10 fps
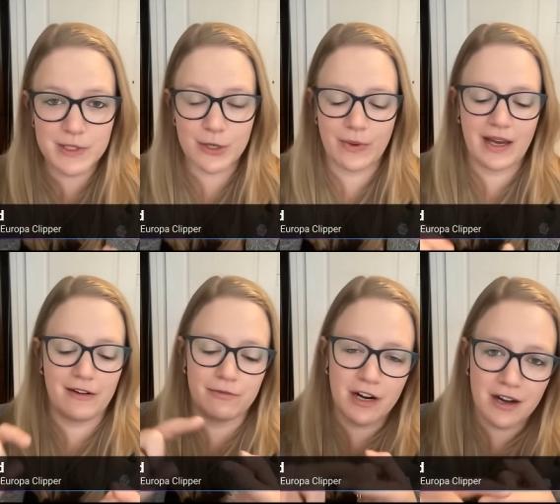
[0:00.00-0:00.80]
So we
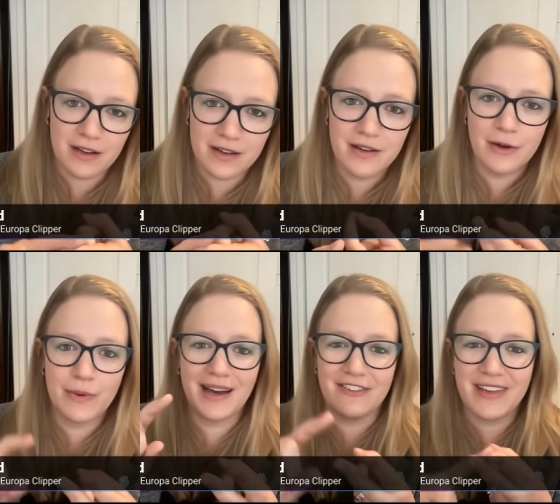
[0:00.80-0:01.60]
have rock,
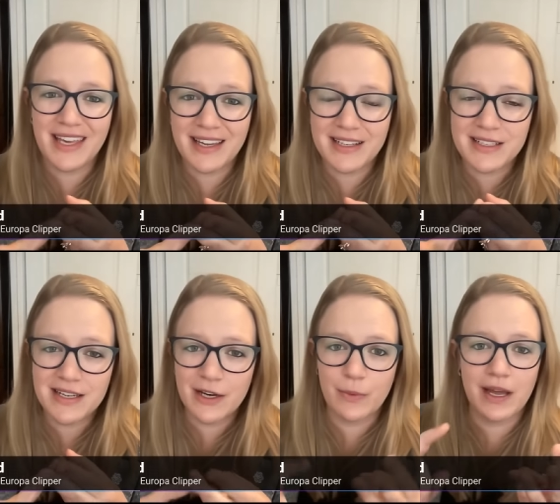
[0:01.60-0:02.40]
we have heat,
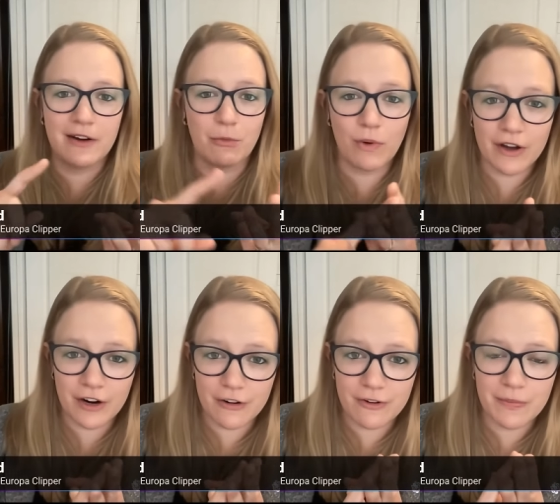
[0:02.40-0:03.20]
we have
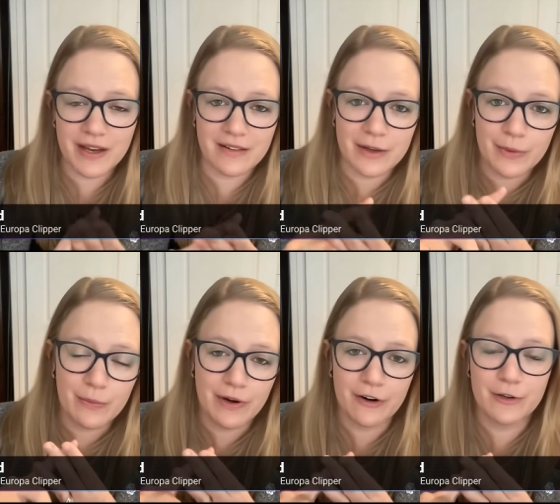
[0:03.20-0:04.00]
water from that liquid
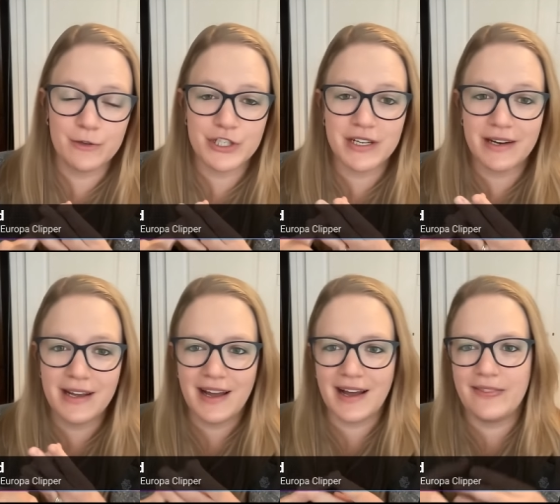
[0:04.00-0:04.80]
water ocean,
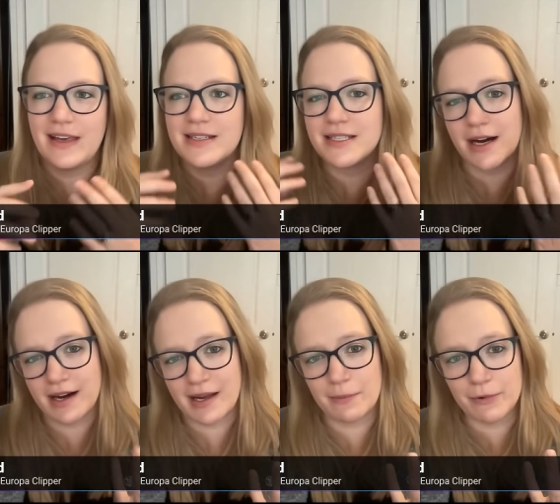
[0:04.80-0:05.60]
and then
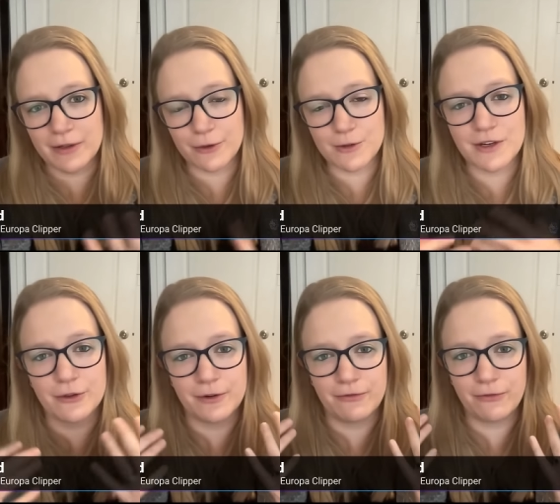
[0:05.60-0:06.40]
time, right? Those are
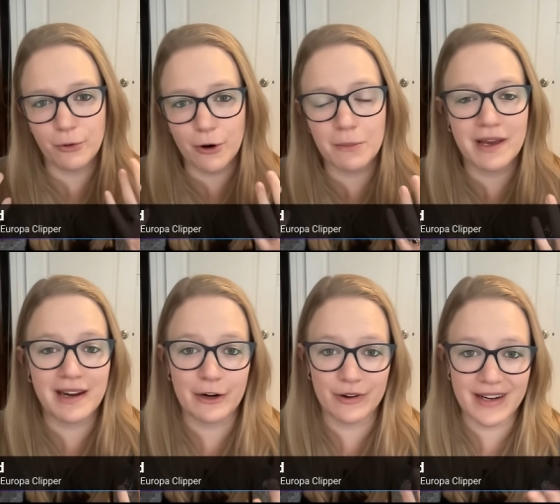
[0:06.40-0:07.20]
the four main
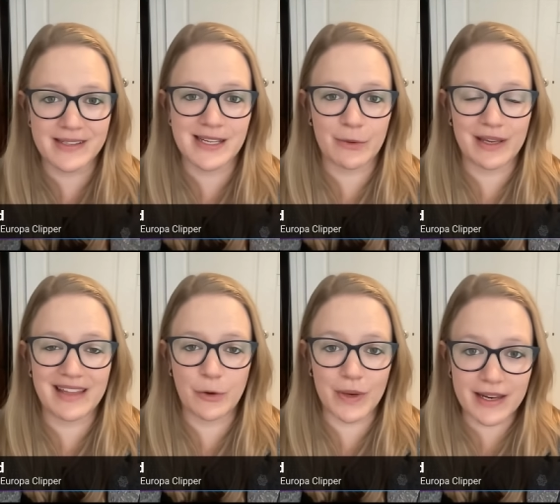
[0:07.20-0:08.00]
ingredients that we
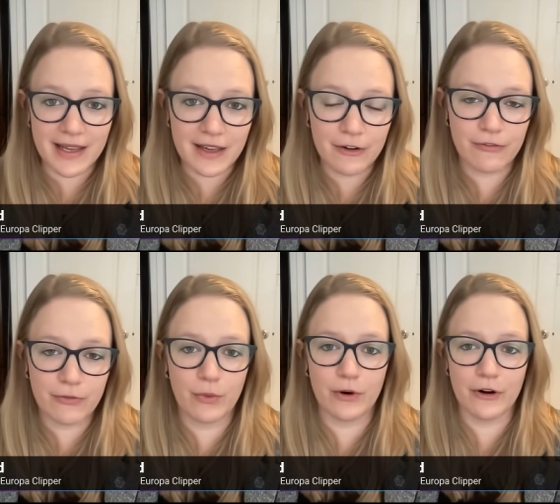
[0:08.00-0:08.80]
think we need
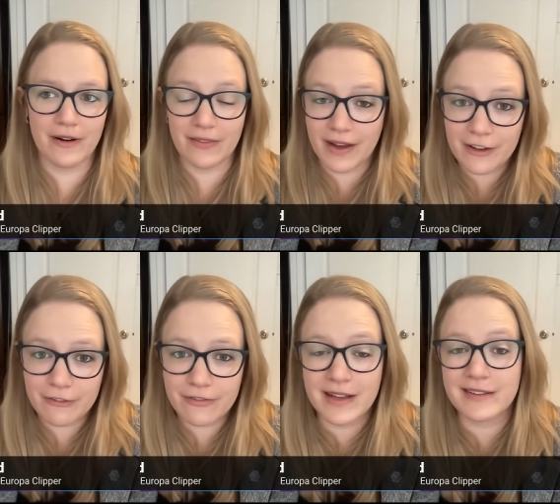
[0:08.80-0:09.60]
for
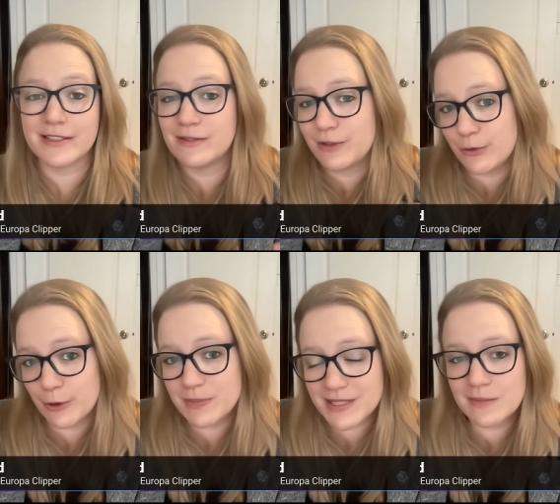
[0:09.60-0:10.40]
life, and
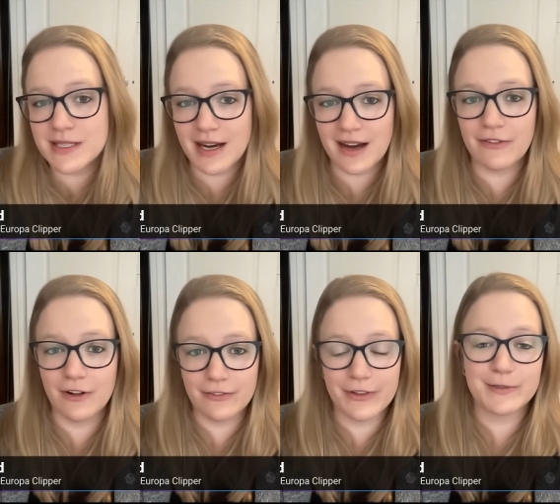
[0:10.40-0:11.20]
Europa seems to have
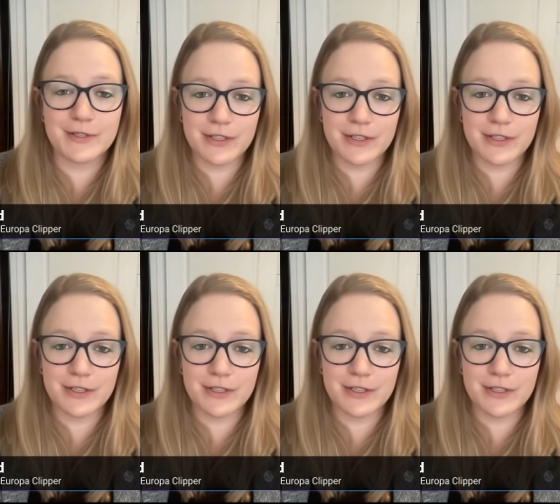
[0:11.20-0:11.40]
all of those.